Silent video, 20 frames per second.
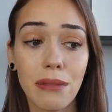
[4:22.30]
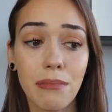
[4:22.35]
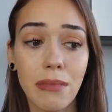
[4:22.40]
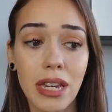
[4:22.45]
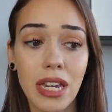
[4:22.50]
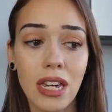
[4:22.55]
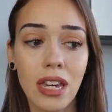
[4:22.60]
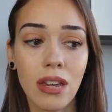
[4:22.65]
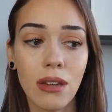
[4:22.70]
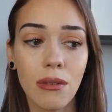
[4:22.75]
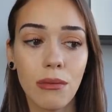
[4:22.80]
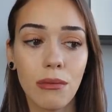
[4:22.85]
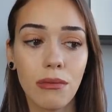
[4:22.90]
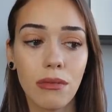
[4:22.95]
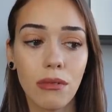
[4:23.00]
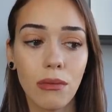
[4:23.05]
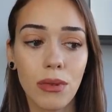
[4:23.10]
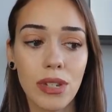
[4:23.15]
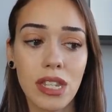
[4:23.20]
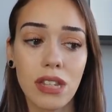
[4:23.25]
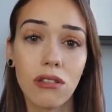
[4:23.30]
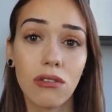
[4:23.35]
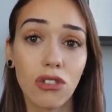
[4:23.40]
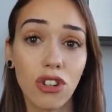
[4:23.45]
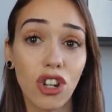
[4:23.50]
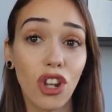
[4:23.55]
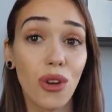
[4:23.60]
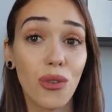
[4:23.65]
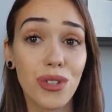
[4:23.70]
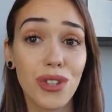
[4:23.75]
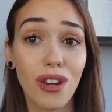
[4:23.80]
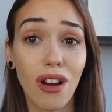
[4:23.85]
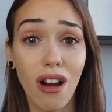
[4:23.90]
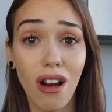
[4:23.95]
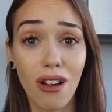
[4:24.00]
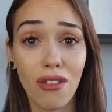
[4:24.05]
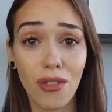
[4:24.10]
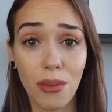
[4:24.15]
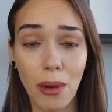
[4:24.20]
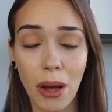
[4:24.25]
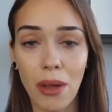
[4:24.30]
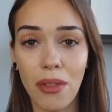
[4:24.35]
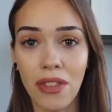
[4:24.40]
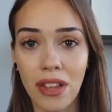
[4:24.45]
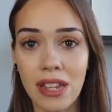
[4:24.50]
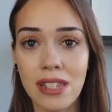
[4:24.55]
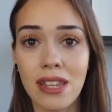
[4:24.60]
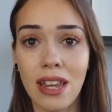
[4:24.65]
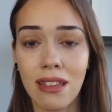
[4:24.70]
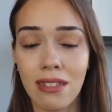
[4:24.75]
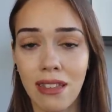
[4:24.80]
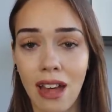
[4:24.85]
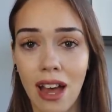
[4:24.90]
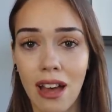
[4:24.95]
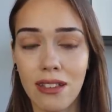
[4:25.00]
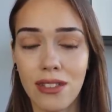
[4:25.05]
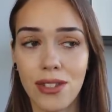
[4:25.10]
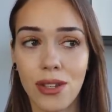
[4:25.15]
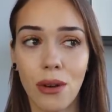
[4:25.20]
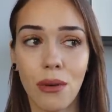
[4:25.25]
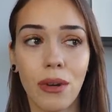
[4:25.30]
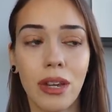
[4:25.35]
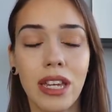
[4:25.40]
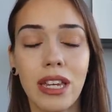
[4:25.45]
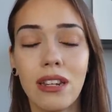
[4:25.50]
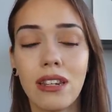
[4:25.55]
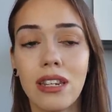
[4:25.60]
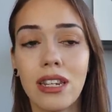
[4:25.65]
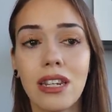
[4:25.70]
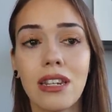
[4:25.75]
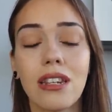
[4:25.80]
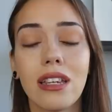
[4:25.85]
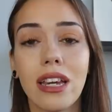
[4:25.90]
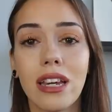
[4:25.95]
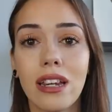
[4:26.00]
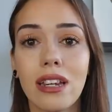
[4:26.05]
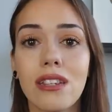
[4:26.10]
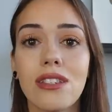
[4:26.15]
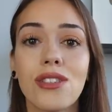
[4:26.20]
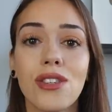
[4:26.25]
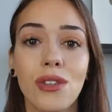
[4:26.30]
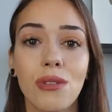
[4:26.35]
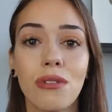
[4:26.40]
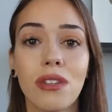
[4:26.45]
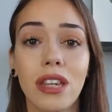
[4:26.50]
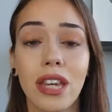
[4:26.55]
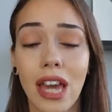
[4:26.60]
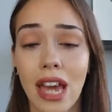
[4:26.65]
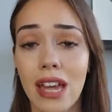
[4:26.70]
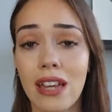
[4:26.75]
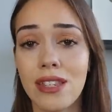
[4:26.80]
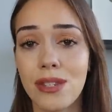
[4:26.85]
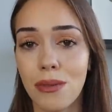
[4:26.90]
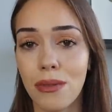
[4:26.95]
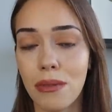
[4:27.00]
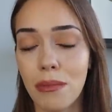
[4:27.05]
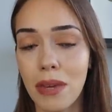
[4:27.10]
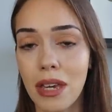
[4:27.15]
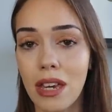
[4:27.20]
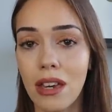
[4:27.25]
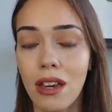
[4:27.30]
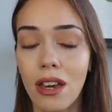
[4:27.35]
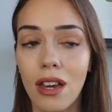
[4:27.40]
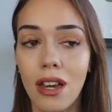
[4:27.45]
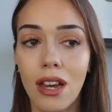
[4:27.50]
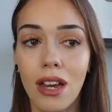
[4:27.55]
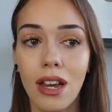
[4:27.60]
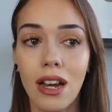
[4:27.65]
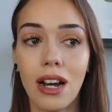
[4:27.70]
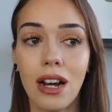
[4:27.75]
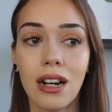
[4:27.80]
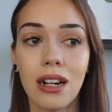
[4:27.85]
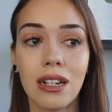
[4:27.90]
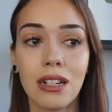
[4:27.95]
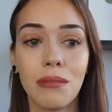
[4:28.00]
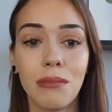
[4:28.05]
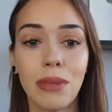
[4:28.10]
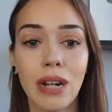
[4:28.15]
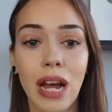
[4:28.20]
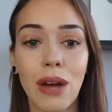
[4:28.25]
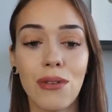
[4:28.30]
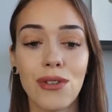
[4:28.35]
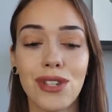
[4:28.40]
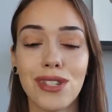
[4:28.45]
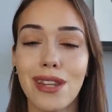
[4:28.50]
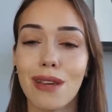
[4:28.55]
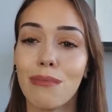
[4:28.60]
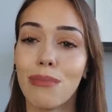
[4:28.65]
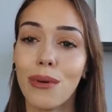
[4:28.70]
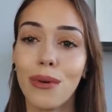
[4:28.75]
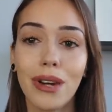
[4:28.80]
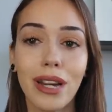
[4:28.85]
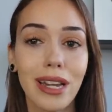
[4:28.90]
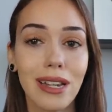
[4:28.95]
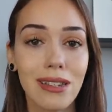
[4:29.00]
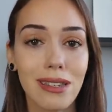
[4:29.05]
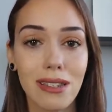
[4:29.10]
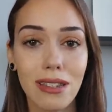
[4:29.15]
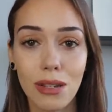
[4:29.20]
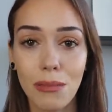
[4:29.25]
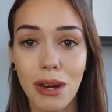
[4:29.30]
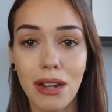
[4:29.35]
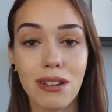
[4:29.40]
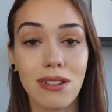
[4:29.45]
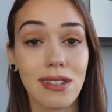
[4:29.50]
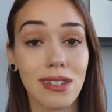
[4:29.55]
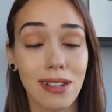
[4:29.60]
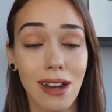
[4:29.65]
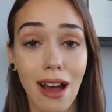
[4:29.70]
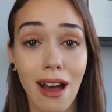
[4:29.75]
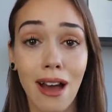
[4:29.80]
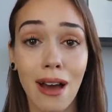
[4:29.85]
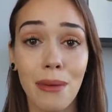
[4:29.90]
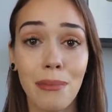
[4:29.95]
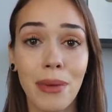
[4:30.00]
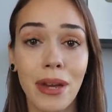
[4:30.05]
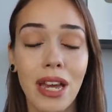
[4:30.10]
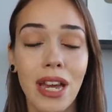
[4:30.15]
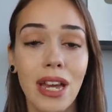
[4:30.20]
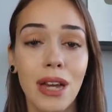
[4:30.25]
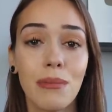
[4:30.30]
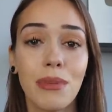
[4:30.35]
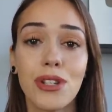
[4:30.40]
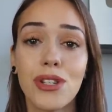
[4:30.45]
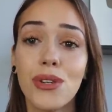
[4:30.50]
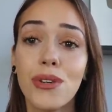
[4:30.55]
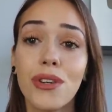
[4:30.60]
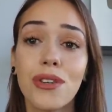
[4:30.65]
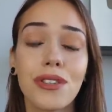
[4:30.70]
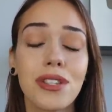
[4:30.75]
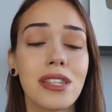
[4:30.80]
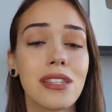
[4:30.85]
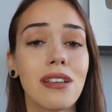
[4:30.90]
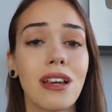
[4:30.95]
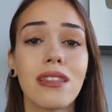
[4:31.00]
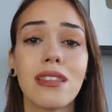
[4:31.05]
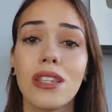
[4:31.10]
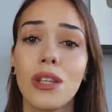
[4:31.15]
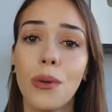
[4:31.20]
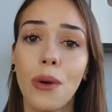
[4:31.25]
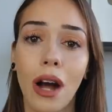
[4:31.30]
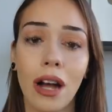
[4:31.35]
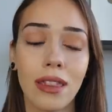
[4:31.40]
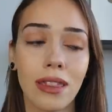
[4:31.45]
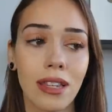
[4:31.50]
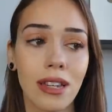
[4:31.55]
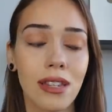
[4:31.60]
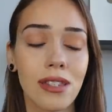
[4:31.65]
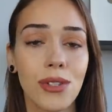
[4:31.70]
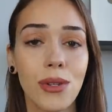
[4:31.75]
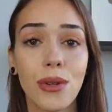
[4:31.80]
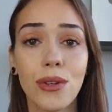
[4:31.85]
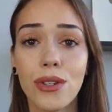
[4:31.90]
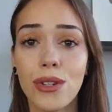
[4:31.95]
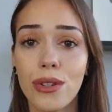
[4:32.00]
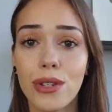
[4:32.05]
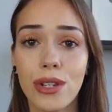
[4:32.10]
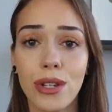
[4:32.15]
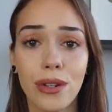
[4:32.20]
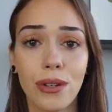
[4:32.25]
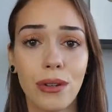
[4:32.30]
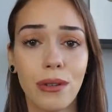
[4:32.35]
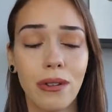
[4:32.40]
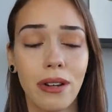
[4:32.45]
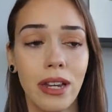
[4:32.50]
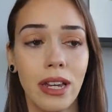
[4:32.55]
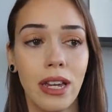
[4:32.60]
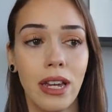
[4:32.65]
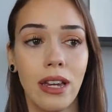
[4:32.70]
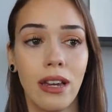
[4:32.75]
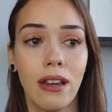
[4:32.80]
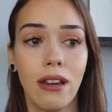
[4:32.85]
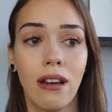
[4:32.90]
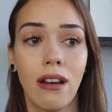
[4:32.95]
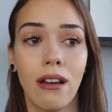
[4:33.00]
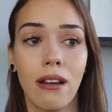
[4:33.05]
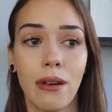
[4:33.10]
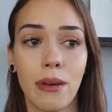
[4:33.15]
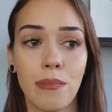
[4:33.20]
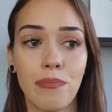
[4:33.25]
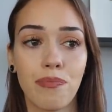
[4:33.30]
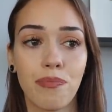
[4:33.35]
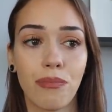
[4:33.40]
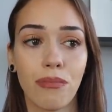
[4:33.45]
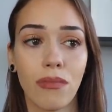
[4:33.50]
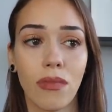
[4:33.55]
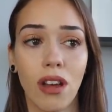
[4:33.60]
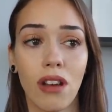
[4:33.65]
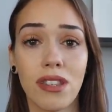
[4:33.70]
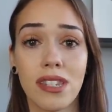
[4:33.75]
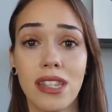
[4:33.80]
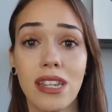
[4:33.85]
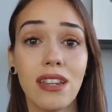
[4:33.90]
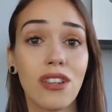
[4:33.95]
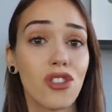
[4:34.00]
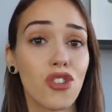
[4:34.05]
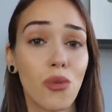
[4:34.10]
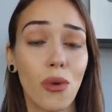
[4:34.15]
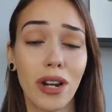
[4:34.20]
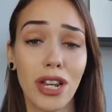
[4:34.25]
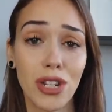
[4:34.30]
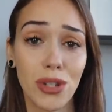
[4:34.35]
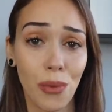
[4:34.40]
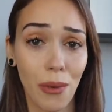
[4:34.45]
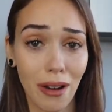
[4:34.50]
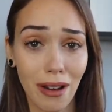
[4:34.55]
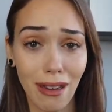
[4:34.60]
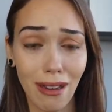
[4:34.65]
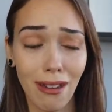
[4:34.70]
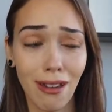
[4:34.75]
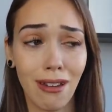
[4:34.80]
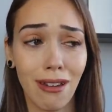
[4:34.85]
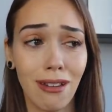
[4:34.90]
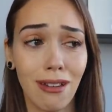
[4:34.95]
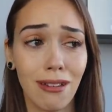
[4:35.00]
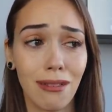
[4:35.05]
me, he was a little closed off about things like that. So he didn't get into the case with me, but I was just like, boy, you better stop. But 2 years is nothing, you got this, you can do two. I'll see you in 2020.